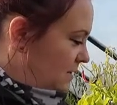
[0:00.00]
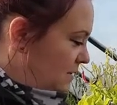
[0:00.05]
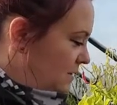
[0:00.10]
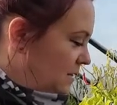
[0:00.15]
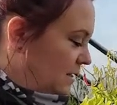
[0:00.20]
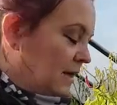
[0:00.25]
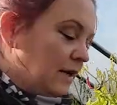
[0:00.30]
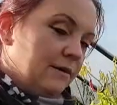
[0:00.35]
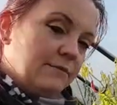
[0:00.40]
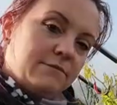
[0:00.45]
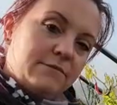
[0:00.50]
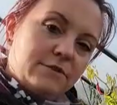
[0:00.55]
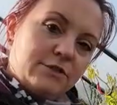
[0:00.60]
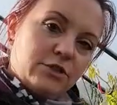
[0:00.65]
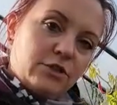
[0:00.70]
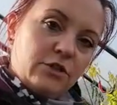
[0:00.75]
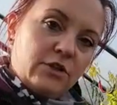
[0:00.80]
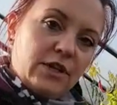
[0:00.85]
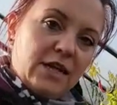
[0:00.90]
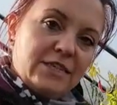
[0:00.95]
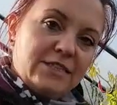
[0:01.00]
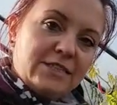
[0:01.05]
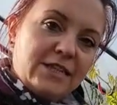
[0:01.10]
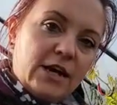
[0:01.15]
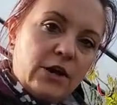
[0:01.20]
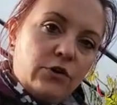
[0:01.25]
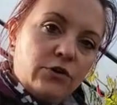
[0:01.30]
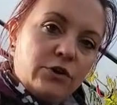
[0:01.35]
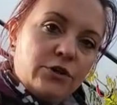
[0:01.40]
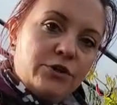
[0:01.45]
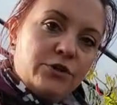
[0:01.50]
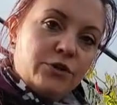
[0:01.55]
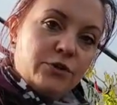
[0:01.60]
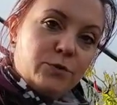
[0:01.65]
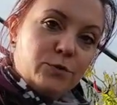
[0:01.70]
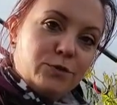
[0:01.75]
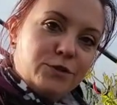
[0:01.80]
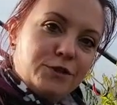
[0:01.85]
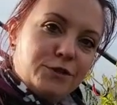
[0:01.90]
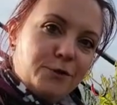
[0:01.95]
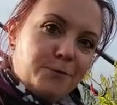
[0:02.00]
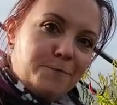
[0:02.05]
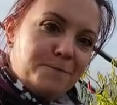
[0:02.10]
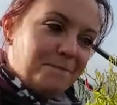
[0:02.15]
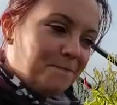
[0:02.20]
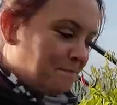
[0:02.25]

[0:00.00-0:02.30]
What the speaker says: Yeah, so let's get on and do some.